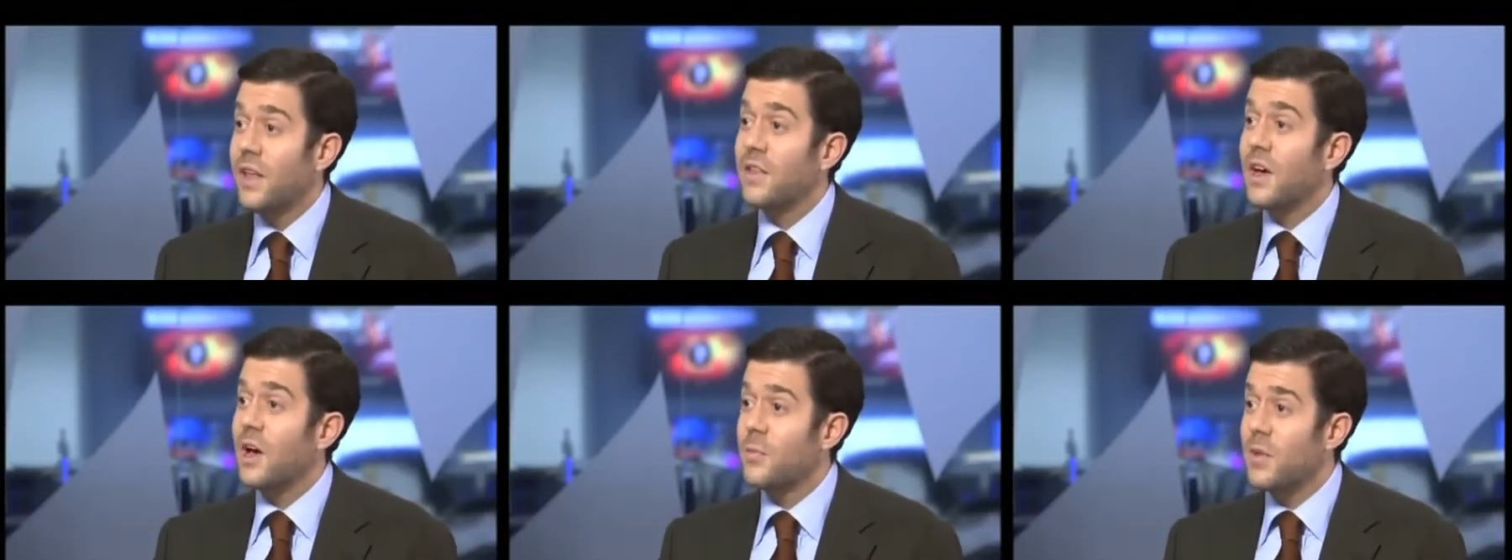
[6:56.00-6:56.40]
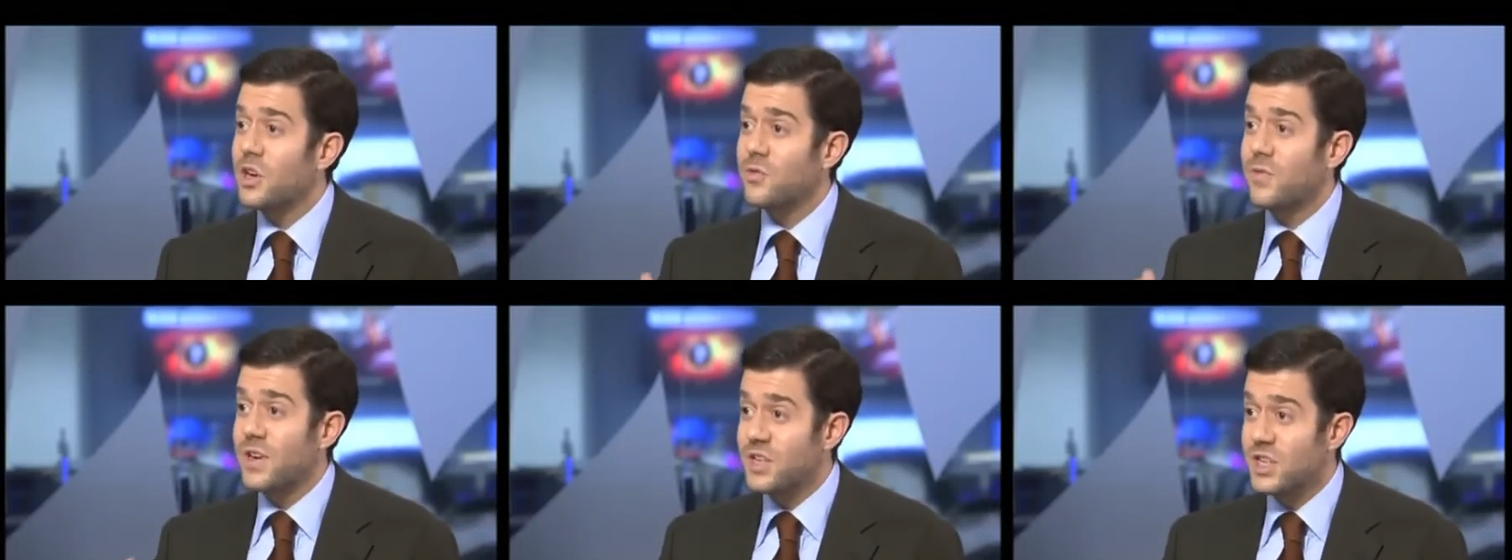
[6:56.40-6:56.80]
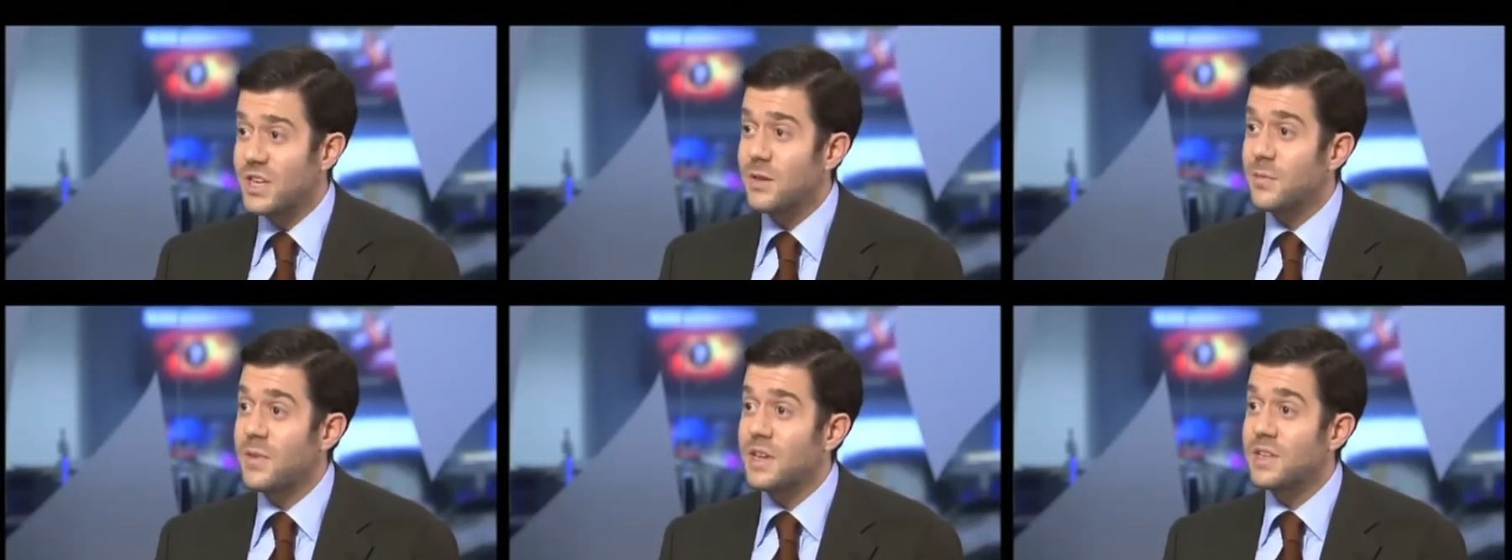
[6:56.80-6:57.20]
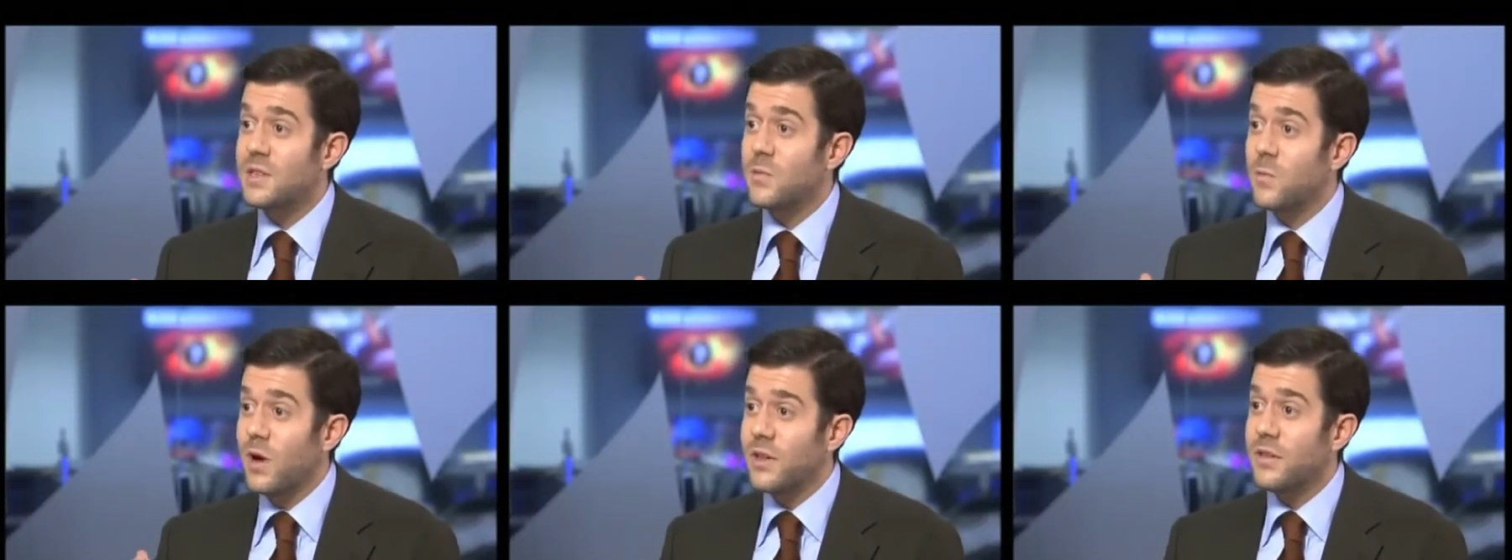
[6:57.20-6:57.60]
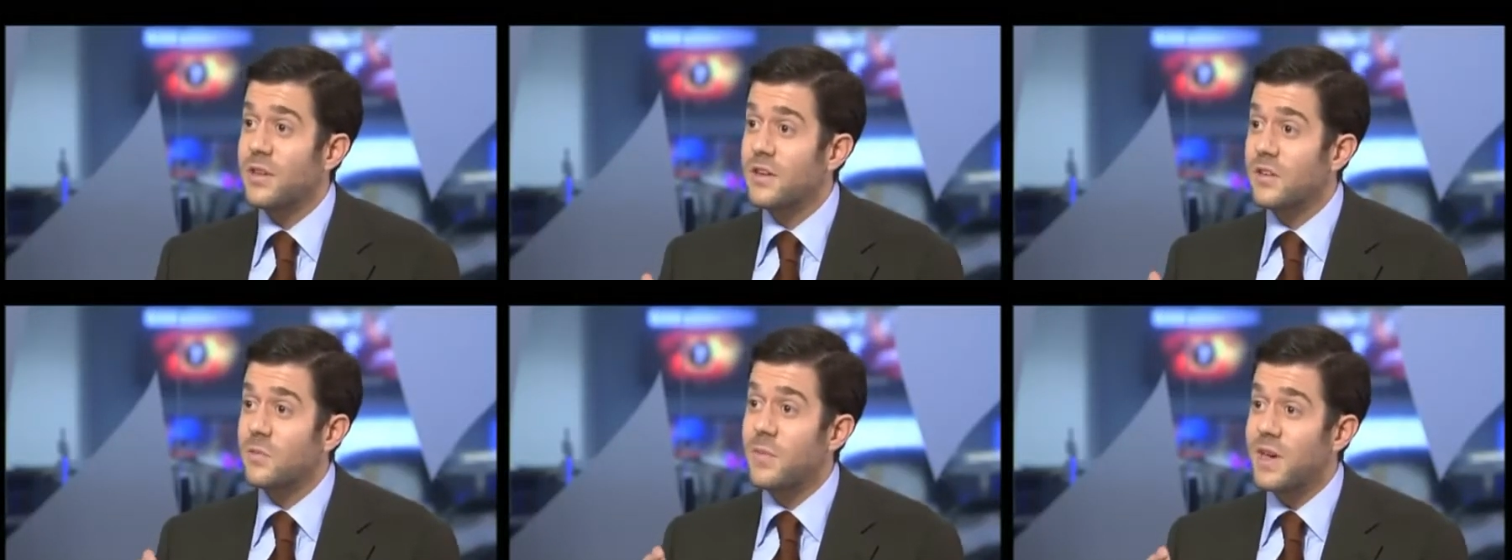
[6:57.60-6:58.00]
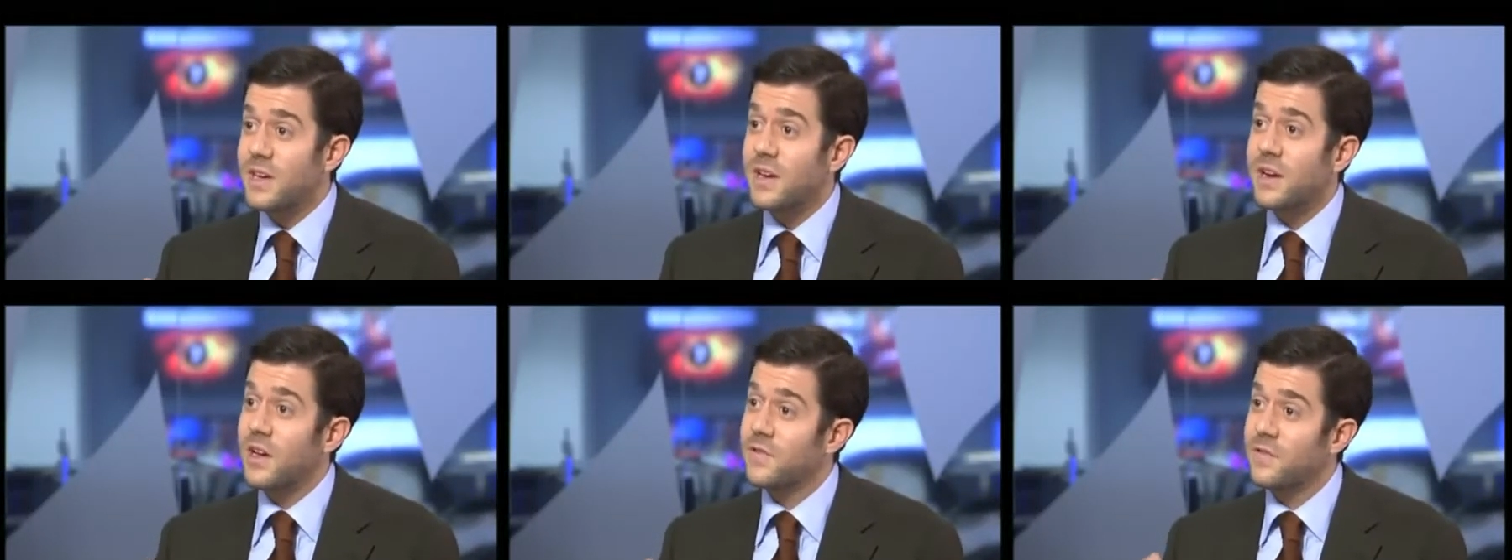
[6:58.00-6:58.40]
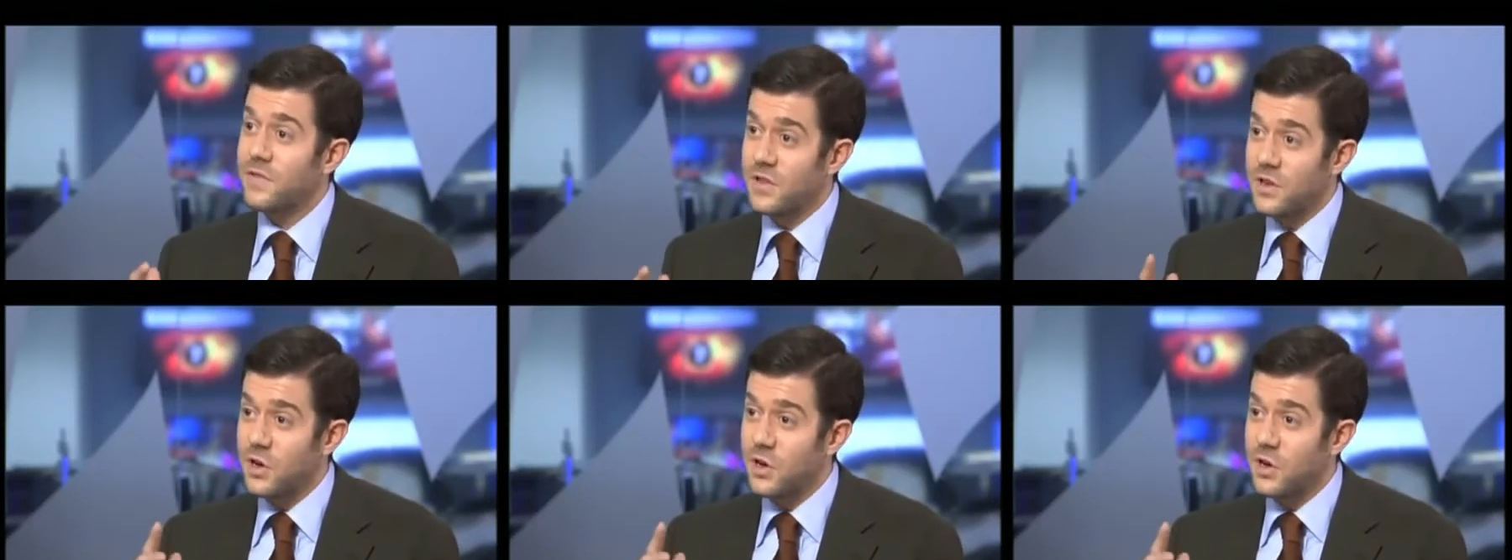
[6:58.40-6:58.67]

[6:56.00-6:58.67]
The Hamas regime is the one that is making life for the Gazans